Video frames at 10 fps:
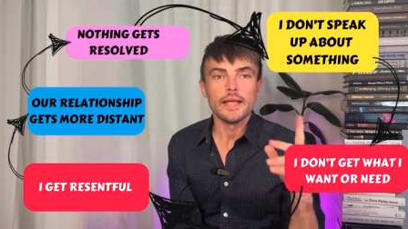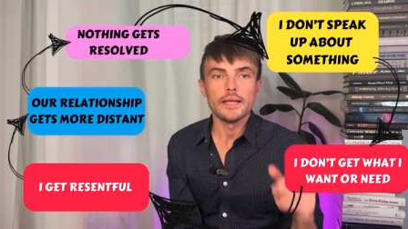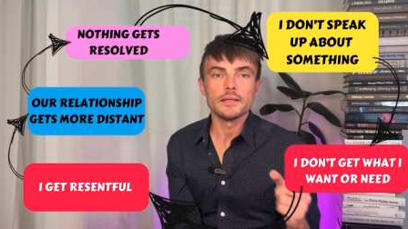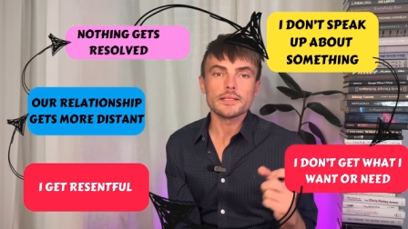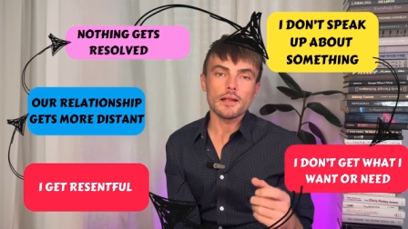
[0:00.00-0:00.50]

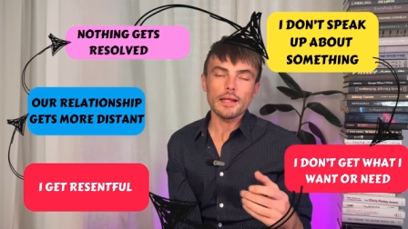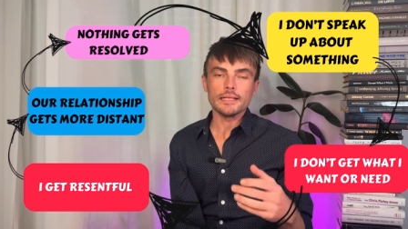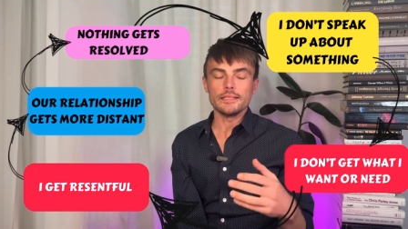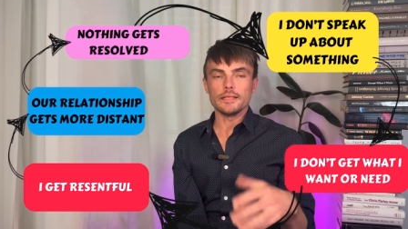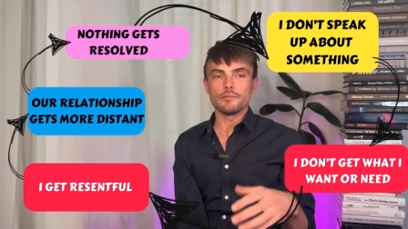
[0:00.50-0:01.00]
In a
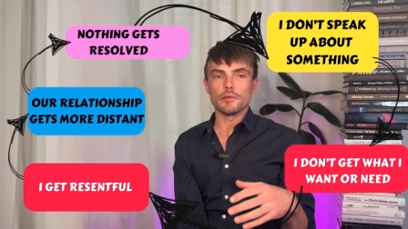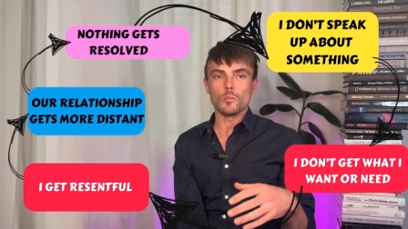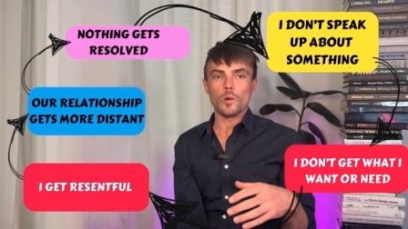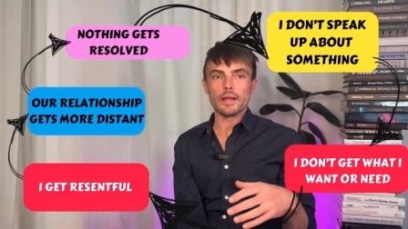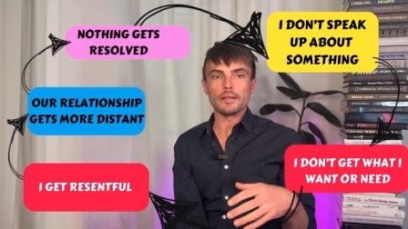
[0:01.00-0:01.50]
slightly
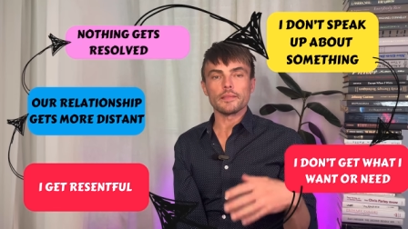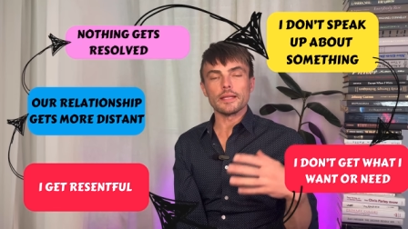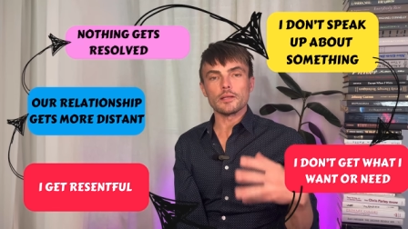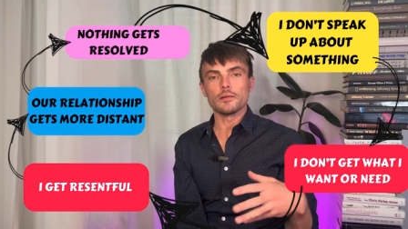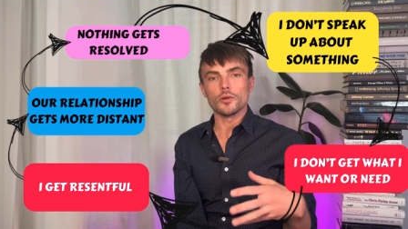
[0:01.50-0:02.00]
different way,
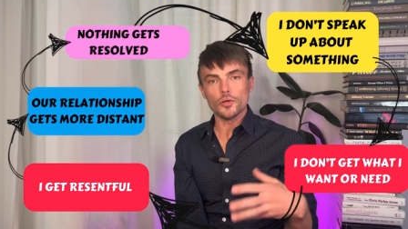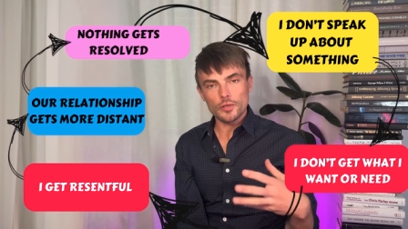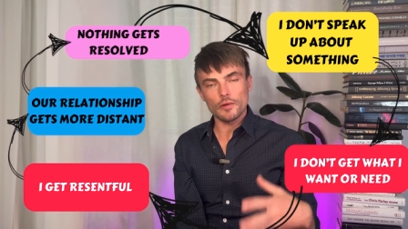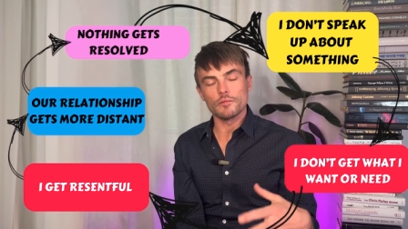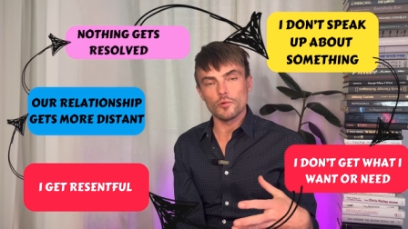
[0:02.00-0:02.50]
they
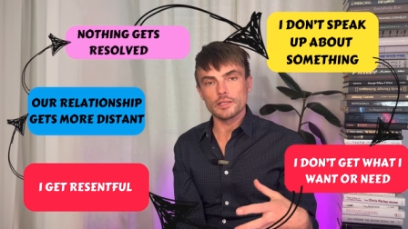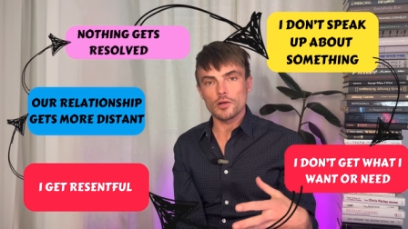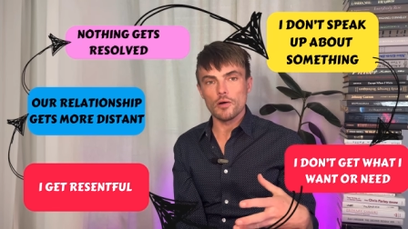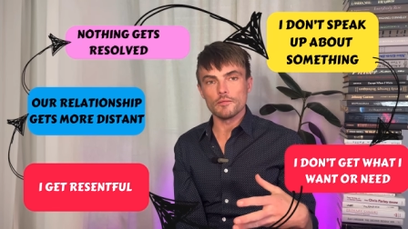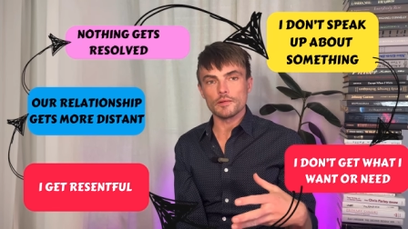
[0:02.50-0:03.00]
could avoid
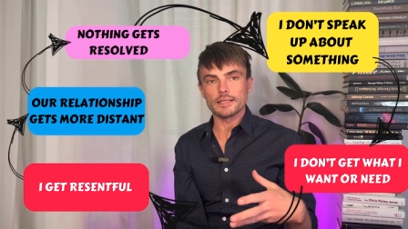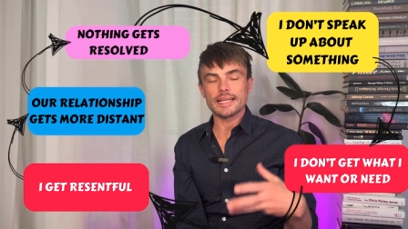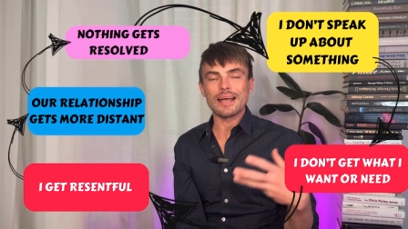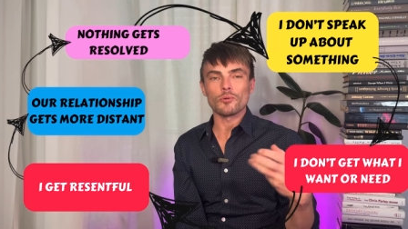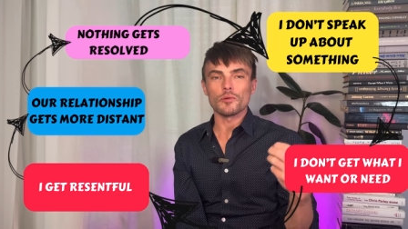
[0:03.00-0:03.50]

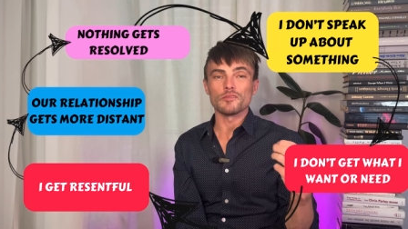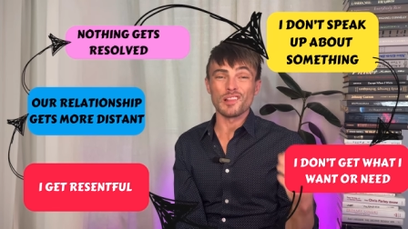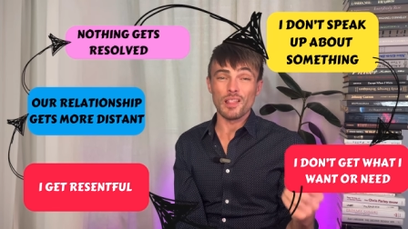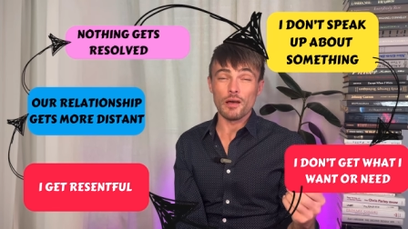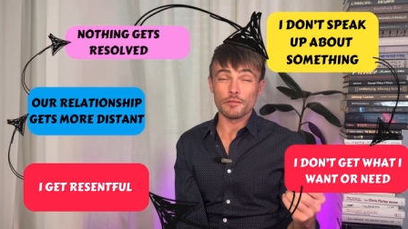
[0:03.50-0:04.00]
conflict out of
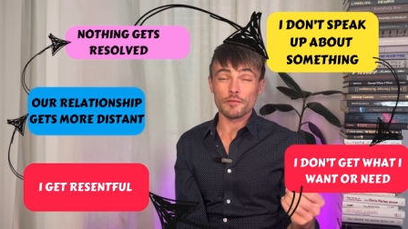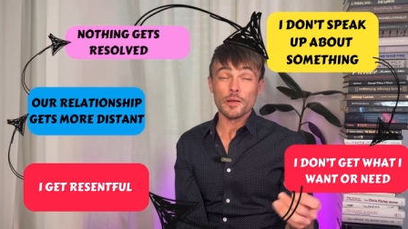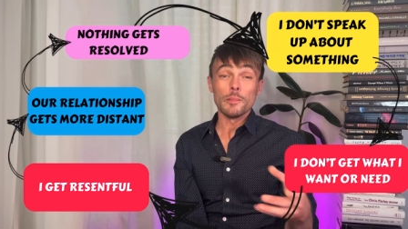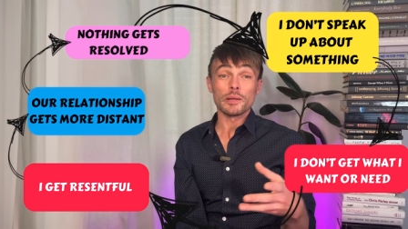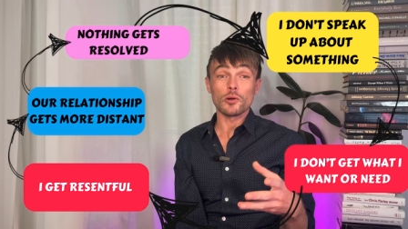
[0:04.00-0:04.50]
love
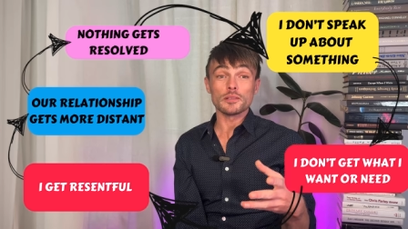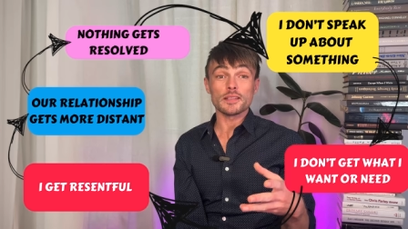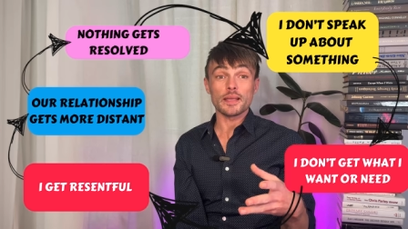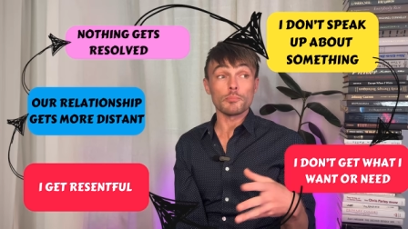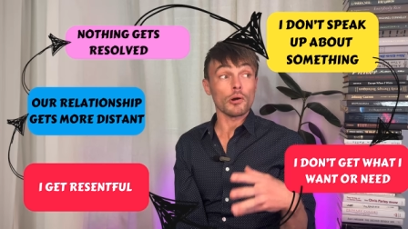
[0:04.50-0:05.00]

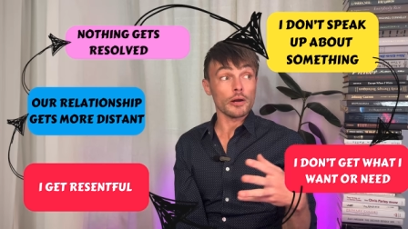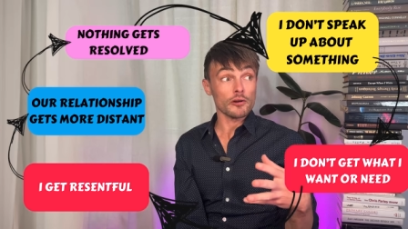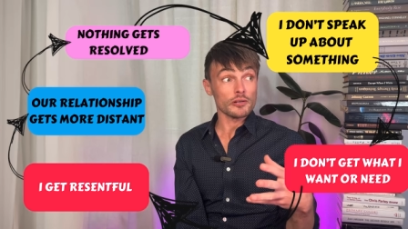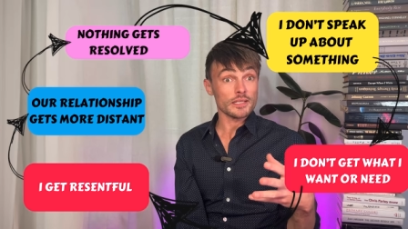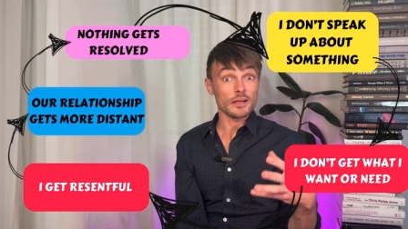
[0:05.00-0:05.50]
because they
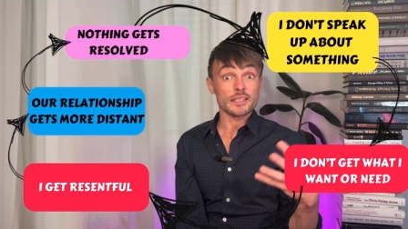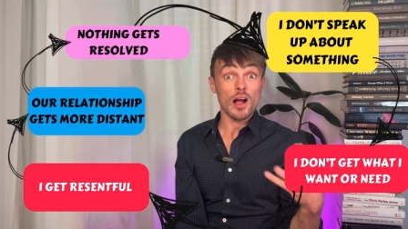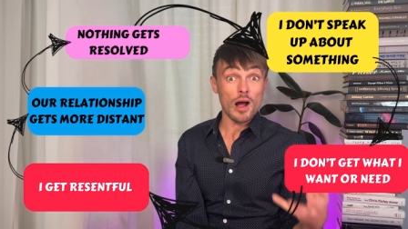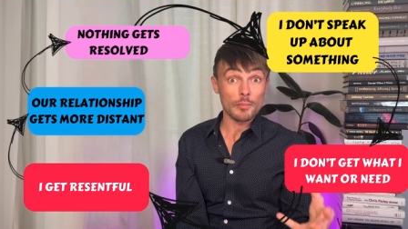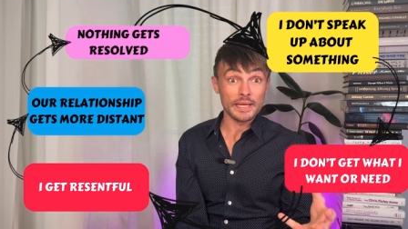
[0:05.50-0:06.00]
prioritize
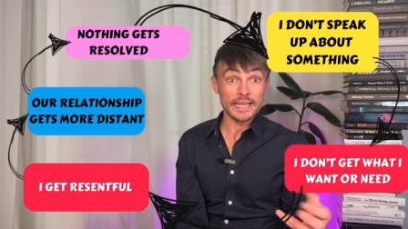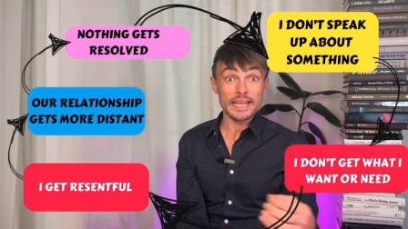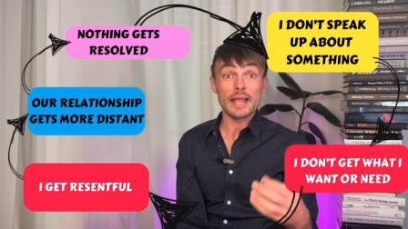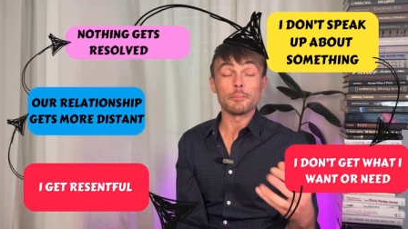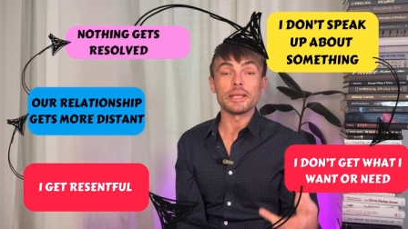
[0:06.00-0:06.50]

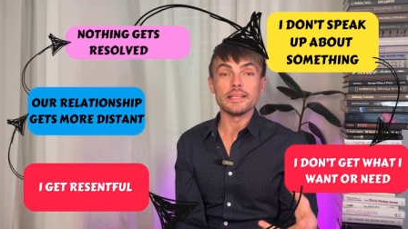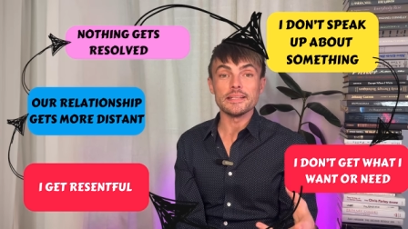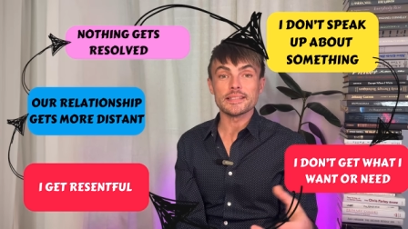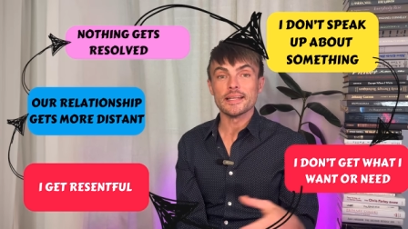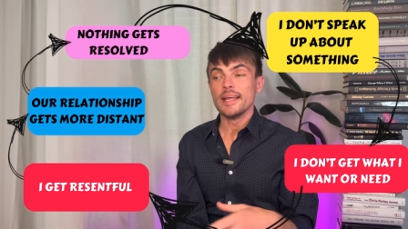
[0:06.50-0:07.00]
harmony and
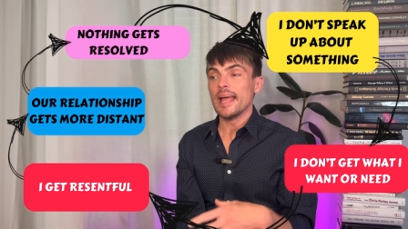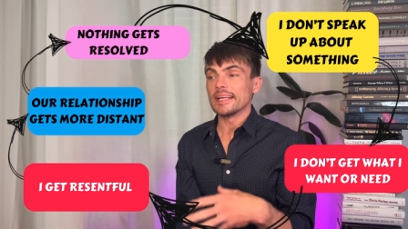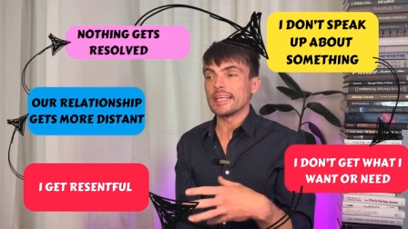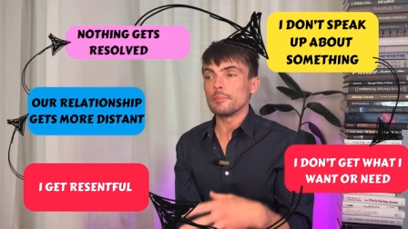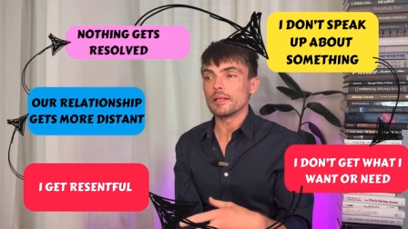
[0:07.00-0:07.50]
peace
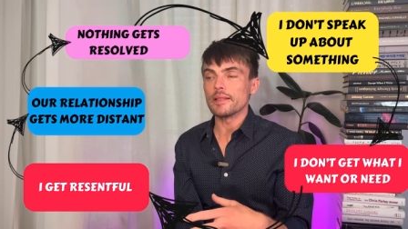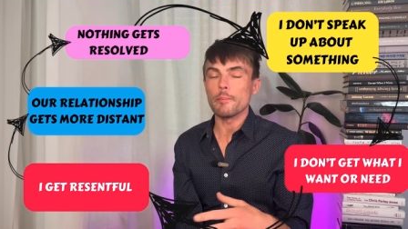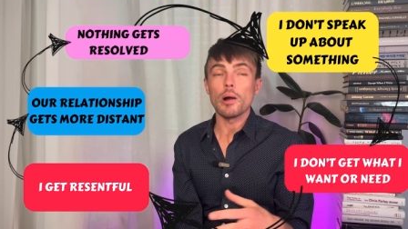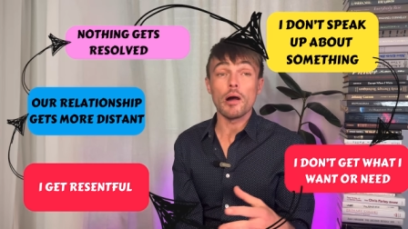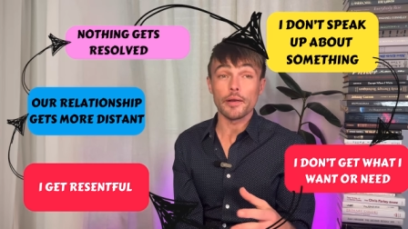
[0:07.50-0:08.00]
and keeping
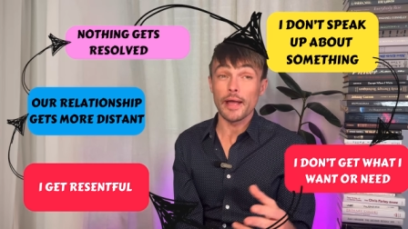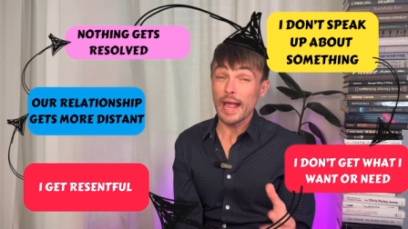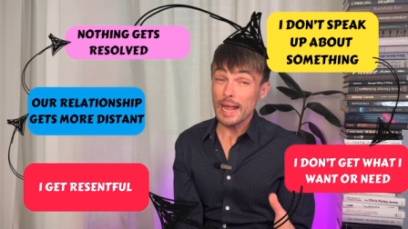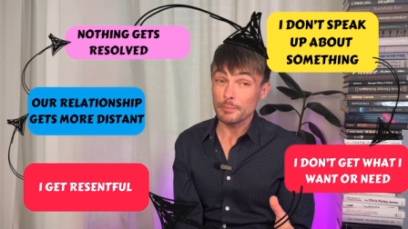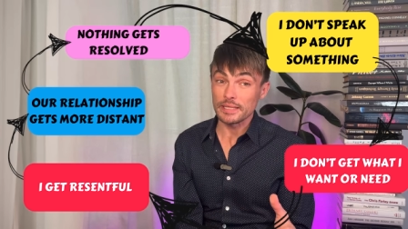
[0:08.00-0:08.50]
their partner
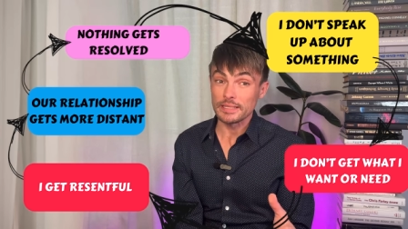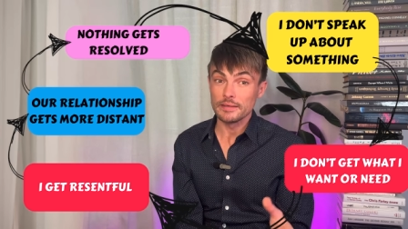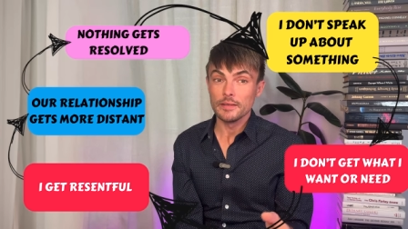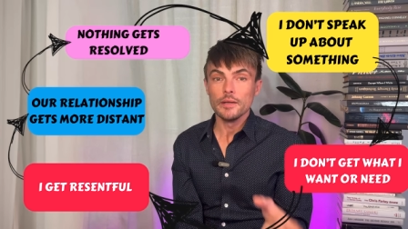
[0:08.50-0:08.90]
happy.